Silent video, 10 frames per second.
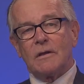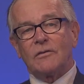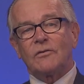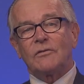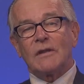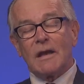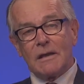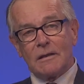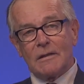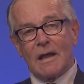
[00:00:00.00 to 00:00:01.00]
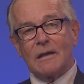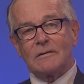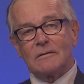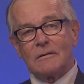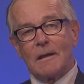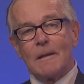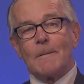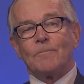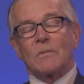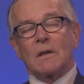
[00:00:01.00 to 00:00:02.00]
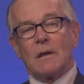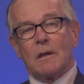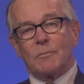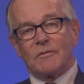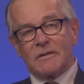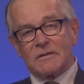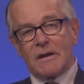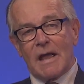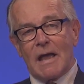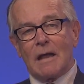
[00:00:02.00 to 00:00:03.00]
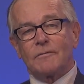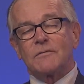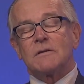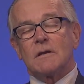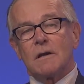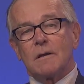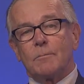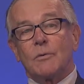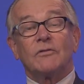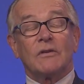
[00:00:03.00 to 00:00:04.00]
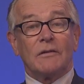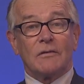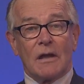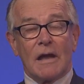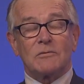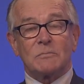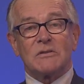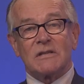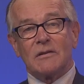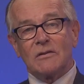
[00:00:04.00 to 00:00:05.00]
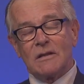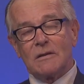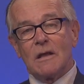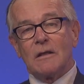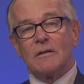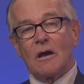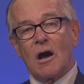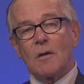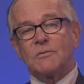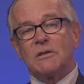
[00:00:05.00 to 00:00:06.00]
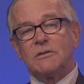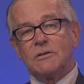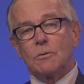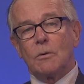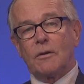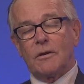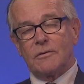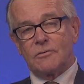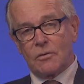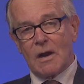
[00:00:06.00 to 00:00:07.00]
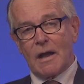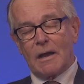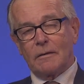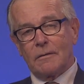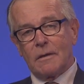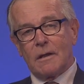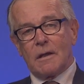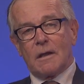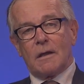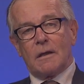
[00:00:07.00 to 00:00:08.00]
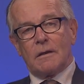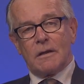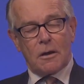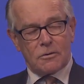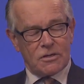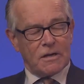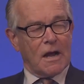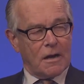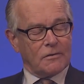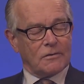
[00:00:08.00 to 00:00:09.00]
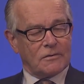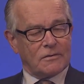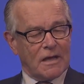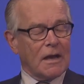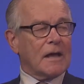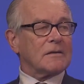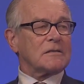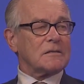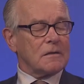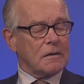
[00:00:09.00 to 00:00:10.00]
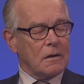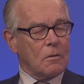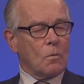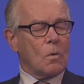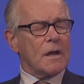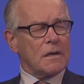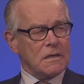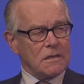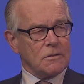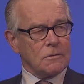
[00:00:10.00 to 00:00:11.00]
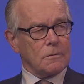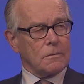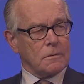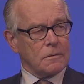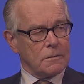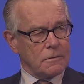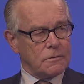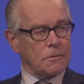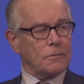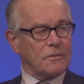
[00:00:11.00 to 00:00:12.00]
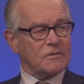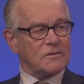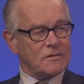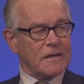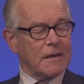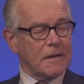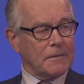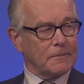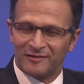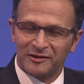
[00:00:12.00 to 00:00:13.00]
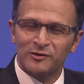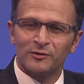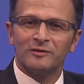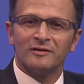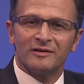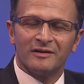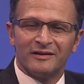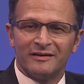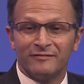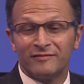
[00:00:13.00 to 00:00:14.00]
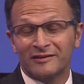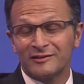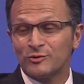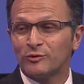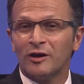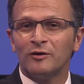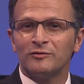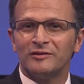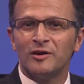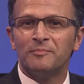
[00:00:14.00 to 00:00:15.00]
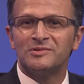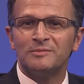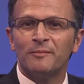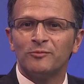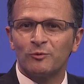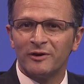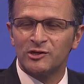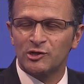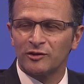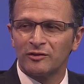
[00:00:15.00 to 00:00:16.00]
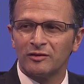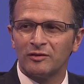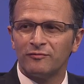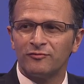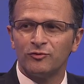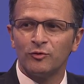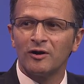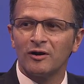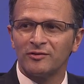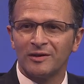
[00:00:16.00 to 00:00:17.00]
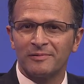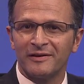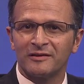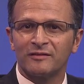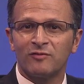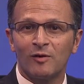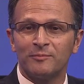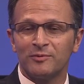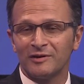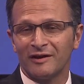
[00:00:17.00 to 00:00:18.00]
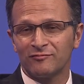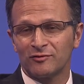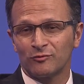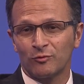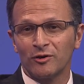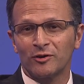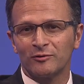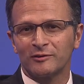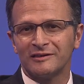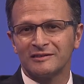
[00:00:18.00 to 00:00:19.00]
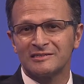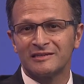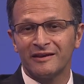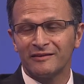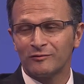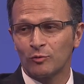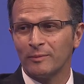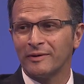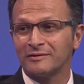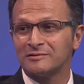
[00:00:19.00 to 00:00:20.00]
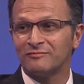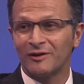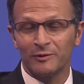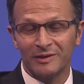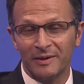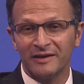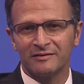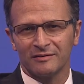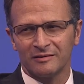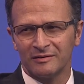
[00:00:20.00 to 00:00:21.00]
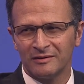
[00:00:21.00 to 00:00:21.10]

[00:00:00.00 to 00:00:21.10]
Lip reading: study that Professor Elft has presented, the OPTIDUAL trial. Now, Gerard, tell us, why did you do this study? Thank you. In fact, as you know, the optimum duration of dual antiplatelet therapy after drug-eluting stent remains very debated.